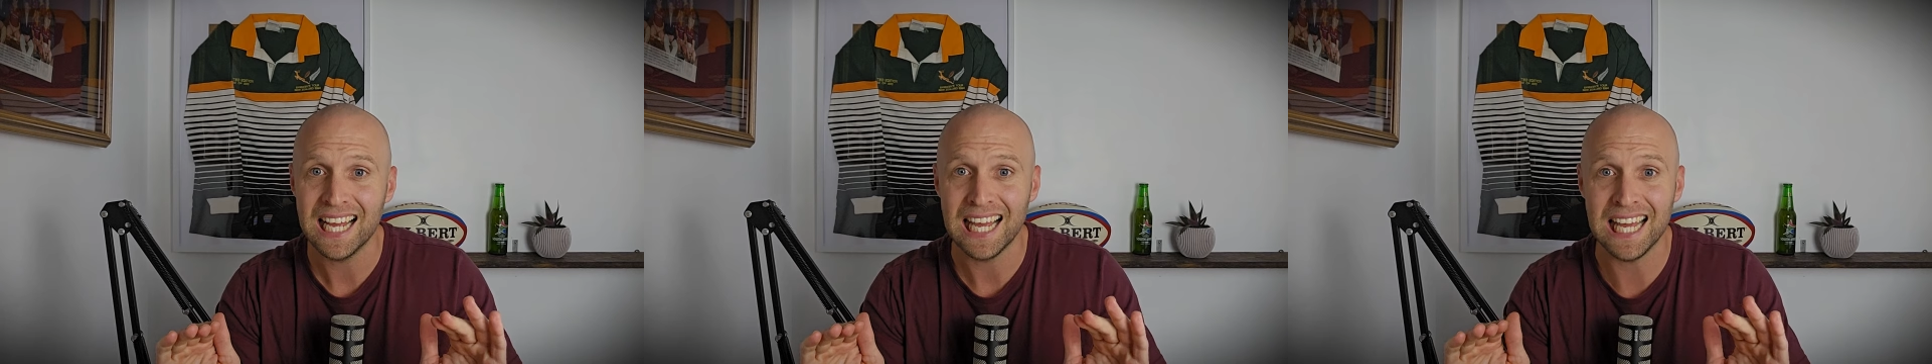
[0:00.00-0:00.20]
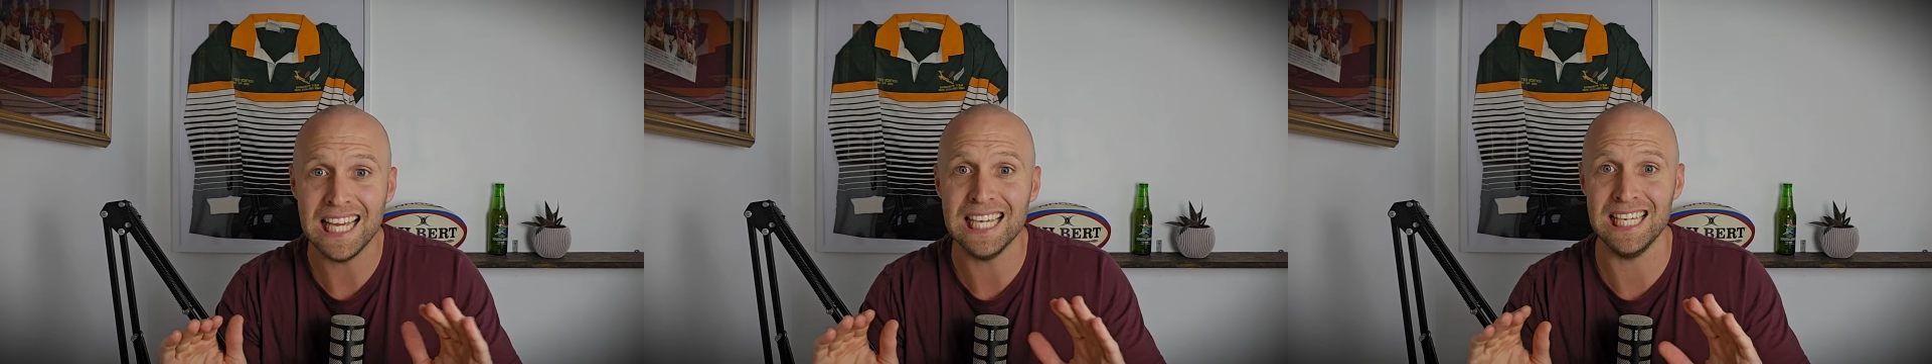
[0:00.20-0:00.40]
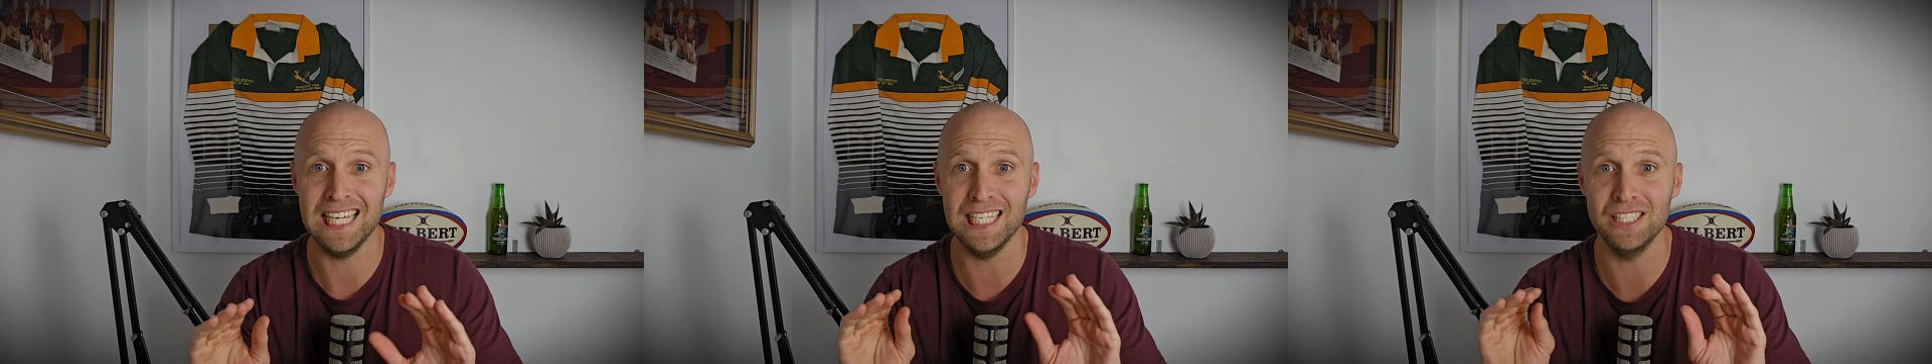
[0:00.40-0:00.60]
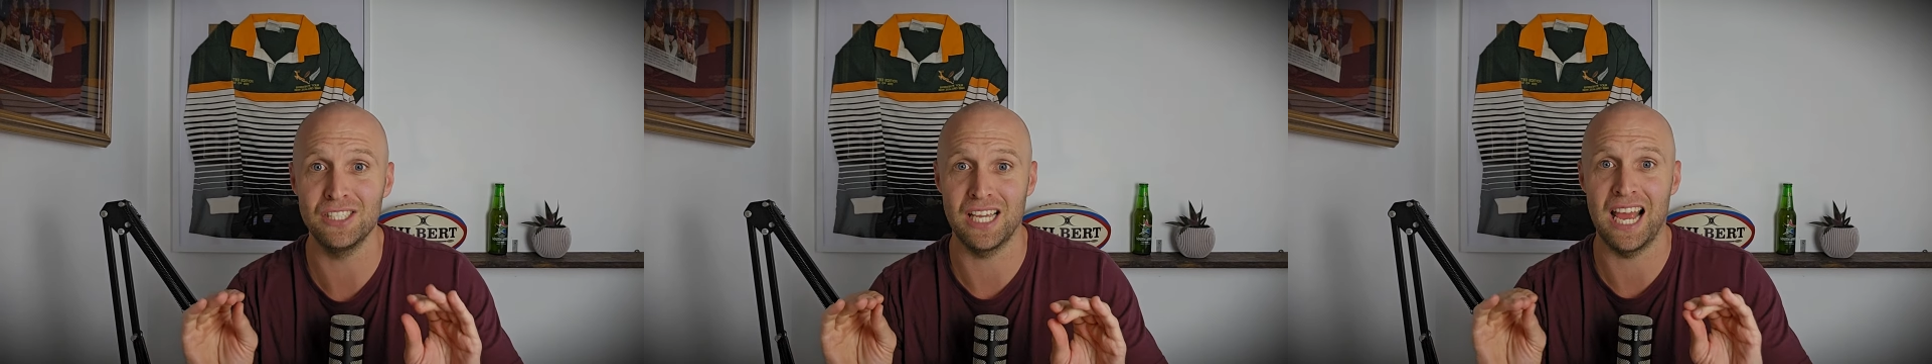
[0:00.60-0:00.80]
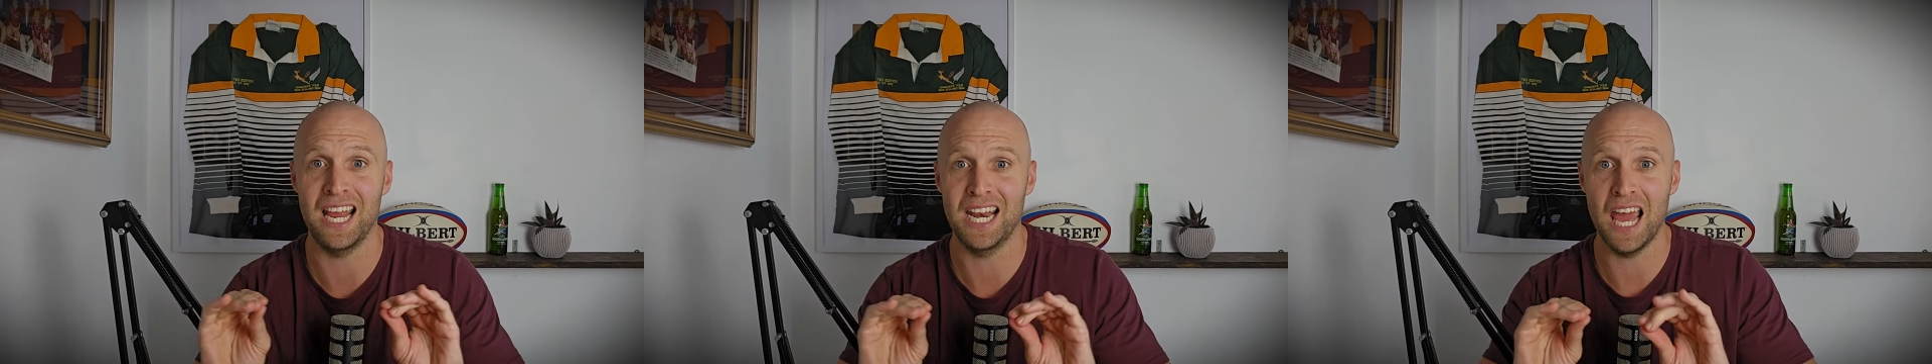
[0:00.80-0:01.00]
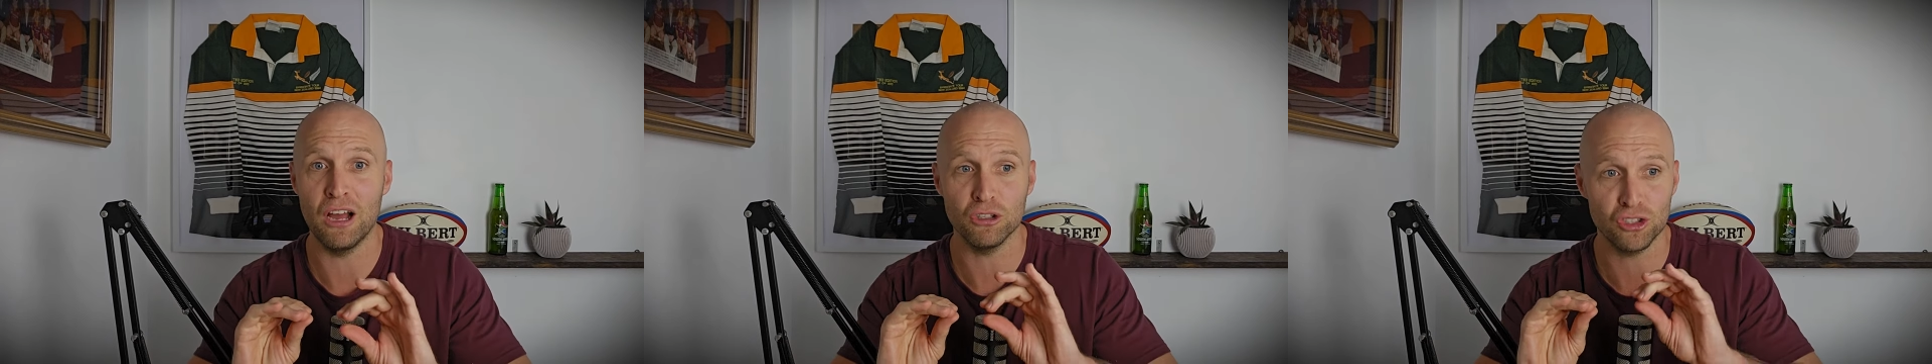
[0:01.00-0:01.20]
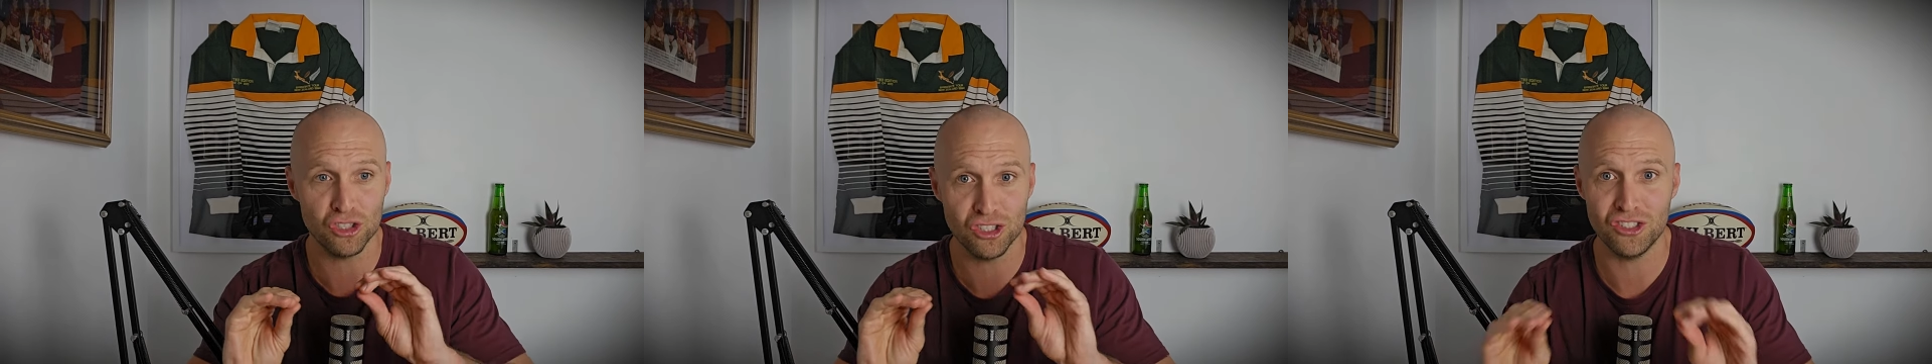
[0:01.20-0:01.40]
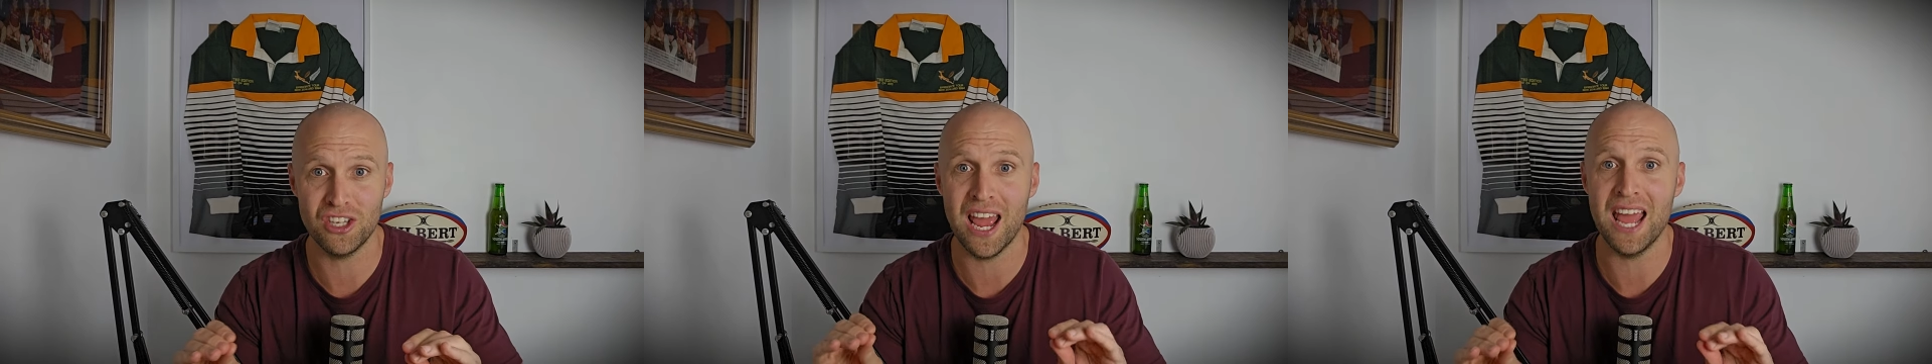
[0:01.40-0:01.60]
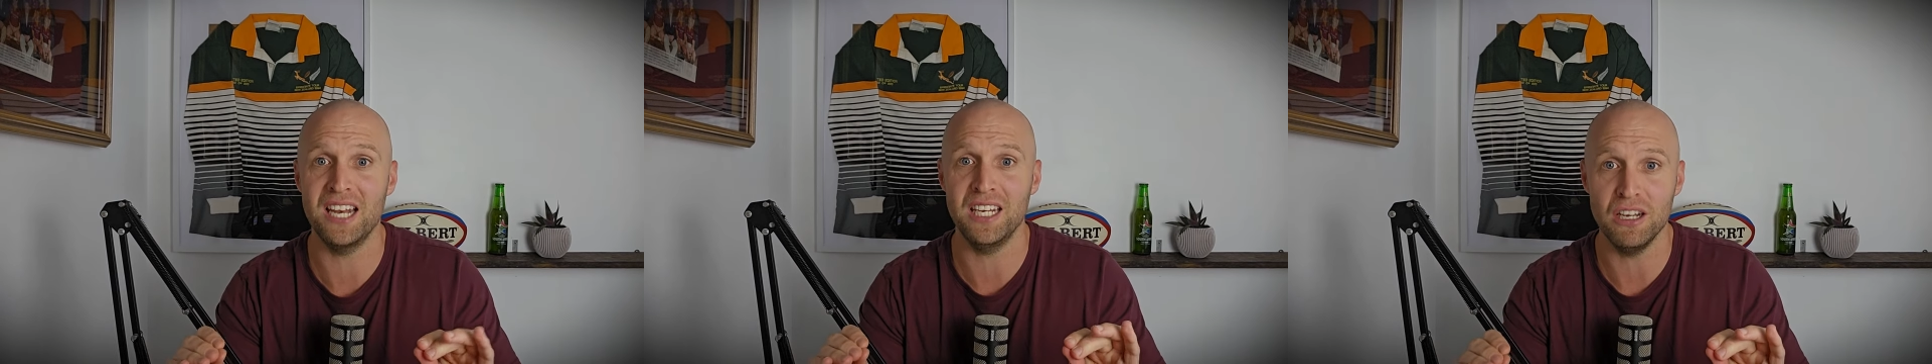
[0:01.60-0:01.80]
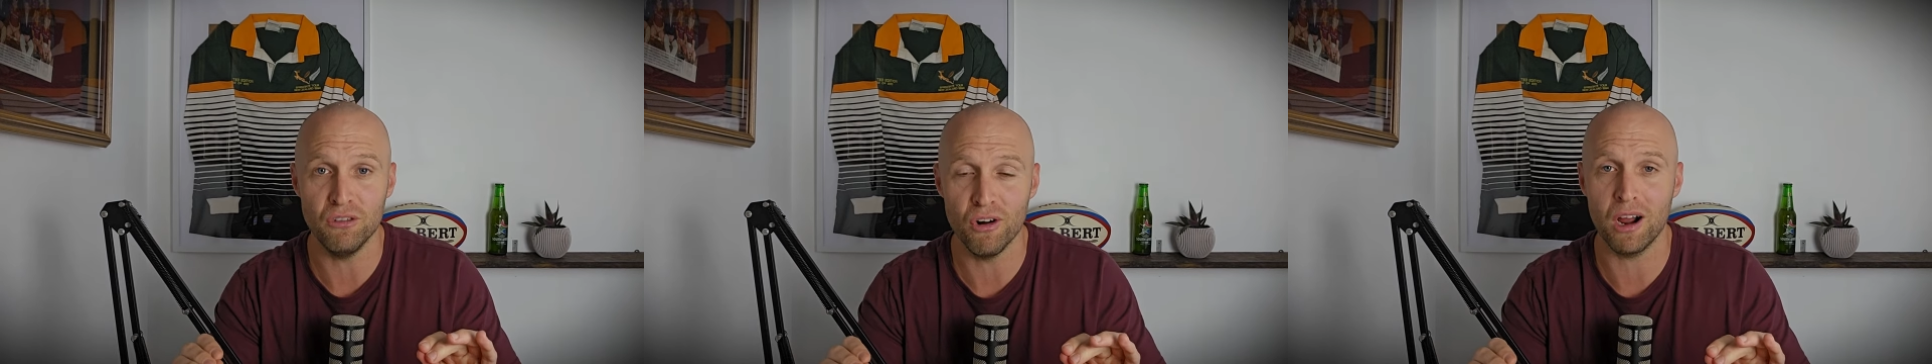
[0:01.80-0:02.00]
he is an
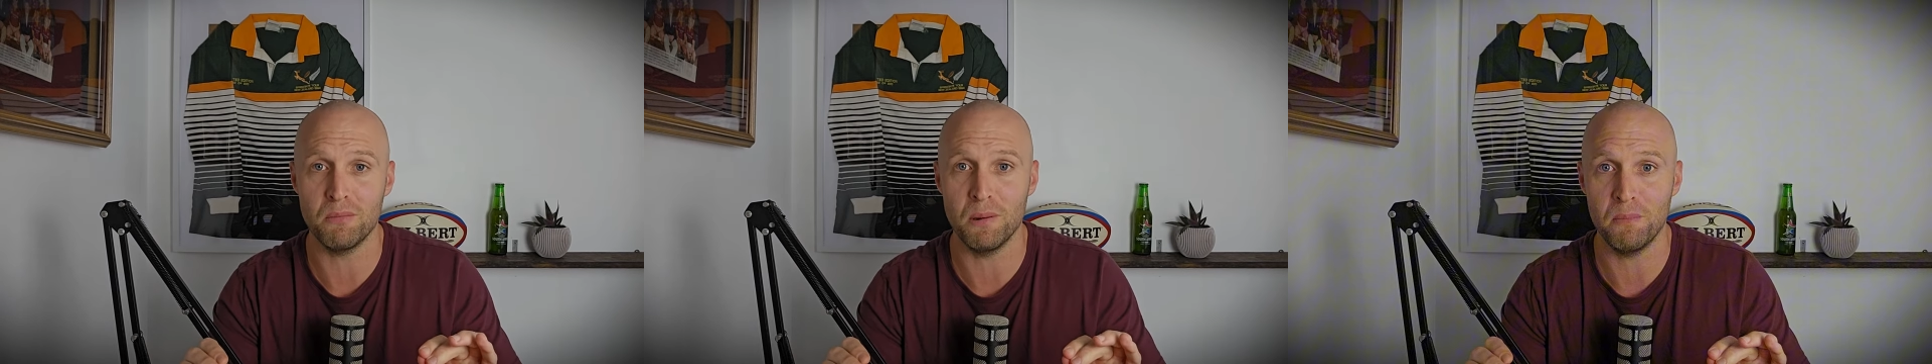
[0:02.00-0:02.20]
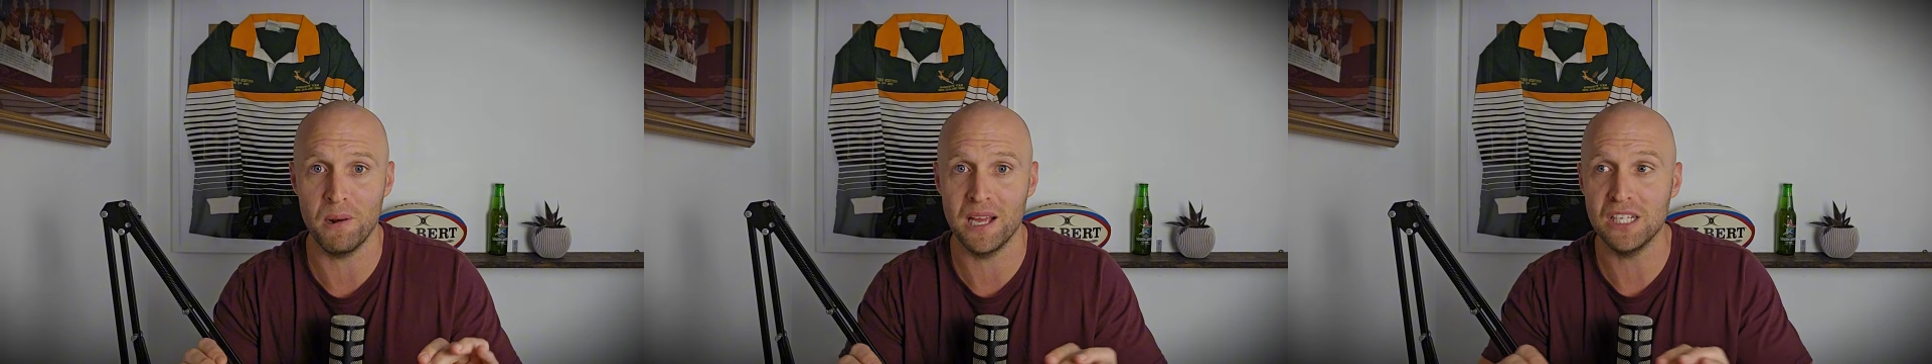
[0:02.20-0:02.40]
outstanding rugby player.